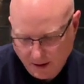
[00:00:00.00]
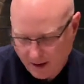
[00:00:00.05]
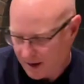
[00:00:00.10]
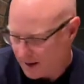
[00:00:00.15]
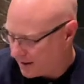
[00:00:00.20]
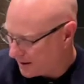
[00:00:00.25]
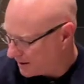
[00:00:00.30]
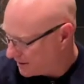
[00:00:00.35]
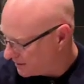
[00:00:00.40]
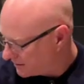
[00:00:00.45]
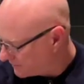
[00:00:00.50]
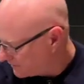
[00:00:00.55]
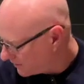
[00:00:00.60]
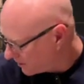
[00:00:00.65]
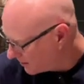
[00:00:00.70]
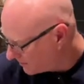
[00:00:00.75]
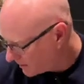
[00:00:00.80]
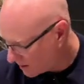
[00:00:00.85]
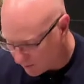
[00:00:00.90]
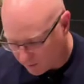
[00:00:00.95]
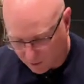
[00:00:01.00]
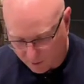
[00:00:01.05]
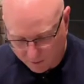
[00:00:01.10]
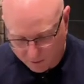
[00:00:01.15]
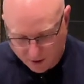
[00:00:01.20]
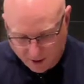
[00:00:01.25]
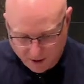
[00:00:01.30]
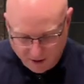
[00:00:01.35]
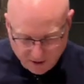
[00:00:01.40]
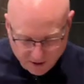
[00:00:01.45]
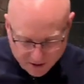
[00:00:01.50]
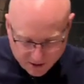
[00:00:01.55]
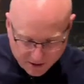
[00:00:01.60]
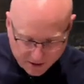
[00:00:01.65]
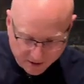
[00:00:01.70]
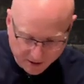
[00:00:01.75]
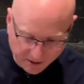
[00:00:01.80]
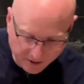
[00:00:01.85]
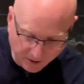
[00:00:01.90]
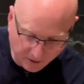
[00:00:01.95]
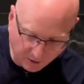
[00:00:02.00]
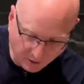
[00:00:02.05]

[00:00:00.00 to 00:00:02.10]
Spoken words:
And if I remember right, the